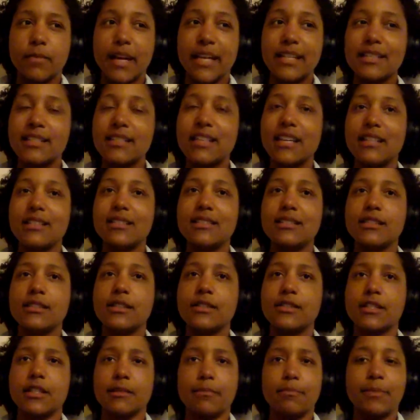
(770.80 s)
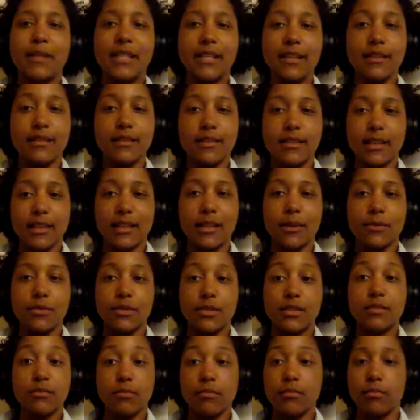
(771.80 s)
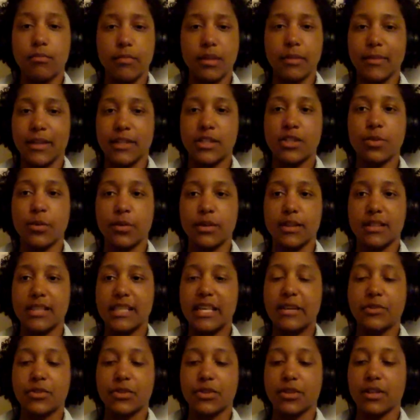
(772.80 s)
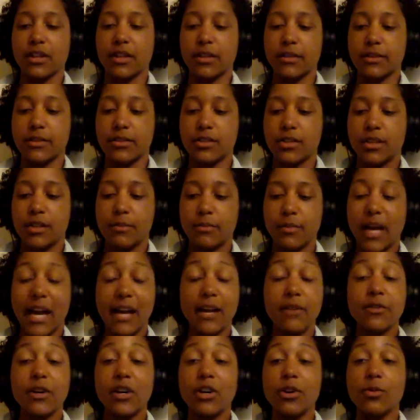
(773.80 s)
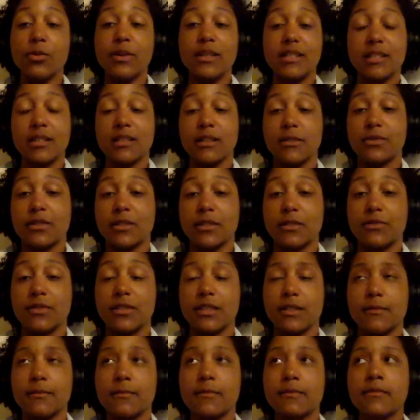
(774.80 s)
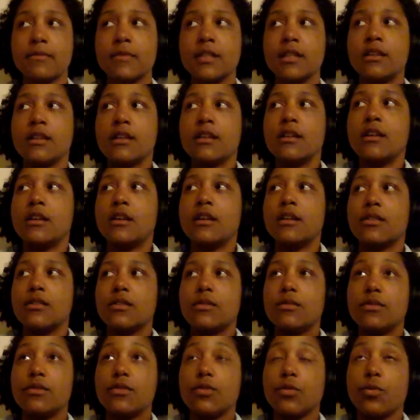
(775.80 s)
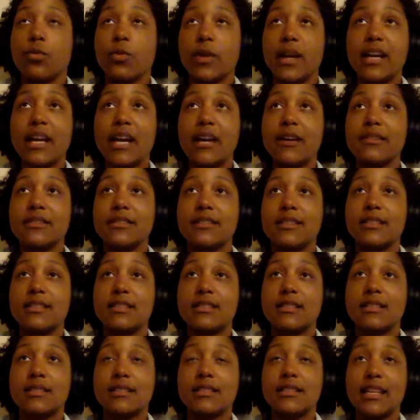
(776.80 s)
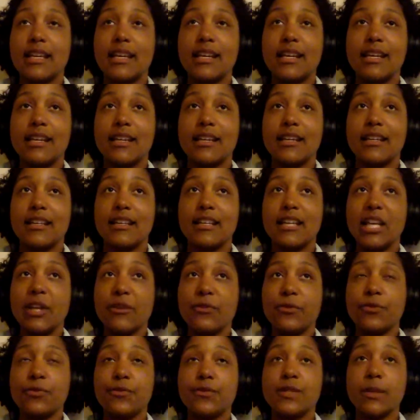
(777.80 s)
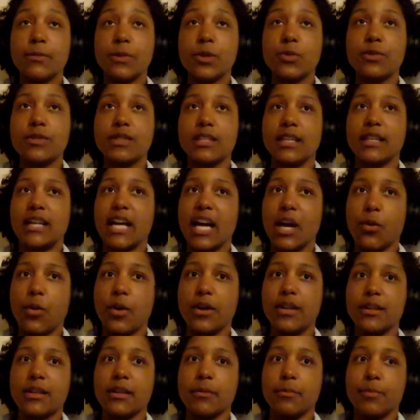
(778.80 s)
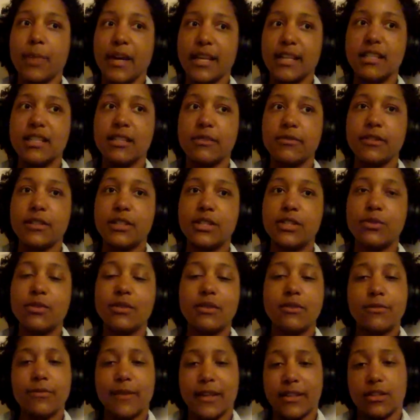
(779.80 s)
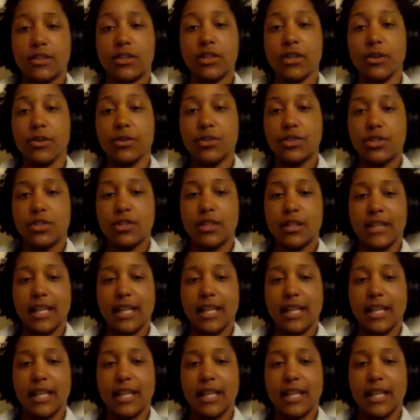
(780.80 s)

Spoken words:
I did not start to compete until I was in my 20s after college, but I've always loved lifting. The way I would say, if someone was like, I want to competitively do it, find a coach.